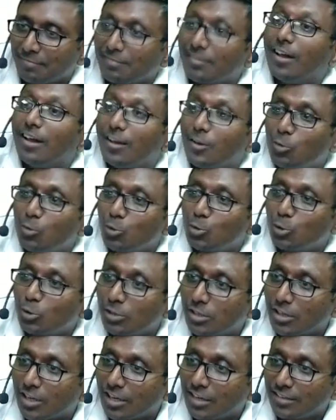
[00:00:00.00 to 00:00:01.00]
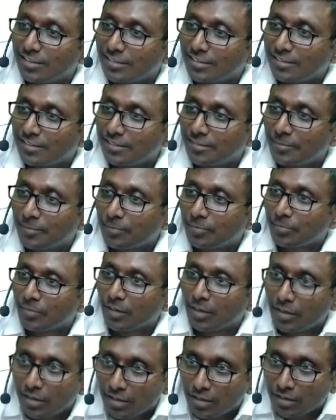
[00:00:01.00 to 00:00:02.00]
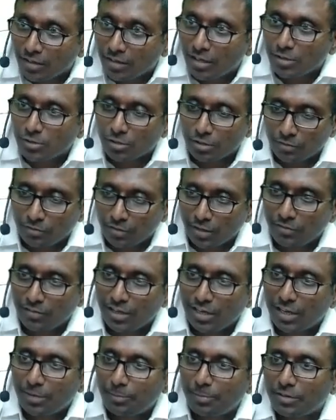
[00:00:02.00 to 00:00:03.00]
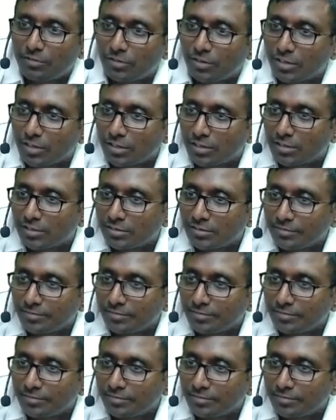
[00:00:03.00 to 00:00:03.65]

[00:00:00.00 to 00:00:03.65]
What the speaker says: Who should cry? They should. Why will I pay for it?